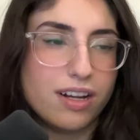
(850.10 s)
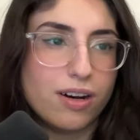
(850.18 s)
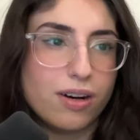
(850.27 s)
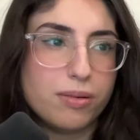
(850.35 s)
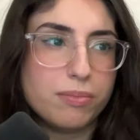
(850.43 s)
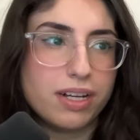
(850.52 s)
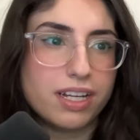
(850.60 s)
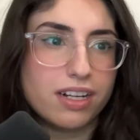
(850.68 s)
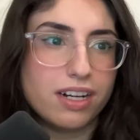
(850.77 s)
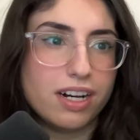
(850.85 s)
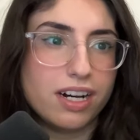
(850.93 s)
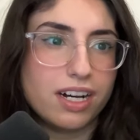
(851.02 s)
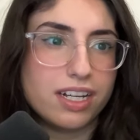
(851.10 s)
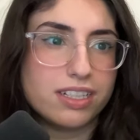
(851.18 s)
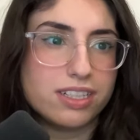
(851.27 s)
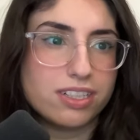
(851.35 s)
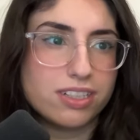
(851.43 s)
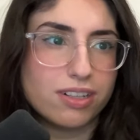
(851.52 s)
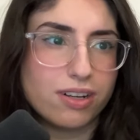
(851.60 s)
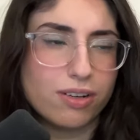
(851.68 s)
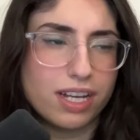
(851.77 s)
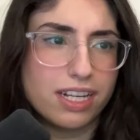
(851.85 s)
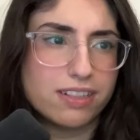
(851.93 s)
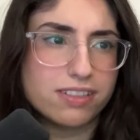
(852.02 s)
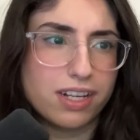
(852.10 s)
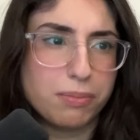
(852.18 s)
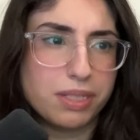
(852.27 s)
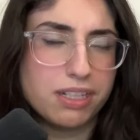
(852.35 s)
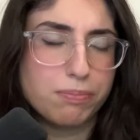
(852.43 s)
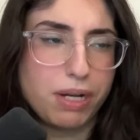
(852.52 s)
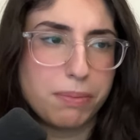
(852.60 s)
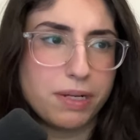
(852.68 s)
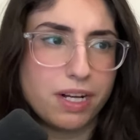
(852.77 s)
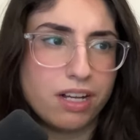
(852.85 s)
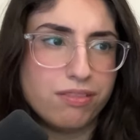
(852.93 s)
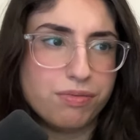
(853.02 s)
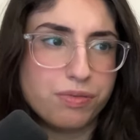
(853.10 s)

Oh my gosh. Okay, Asami, pop off.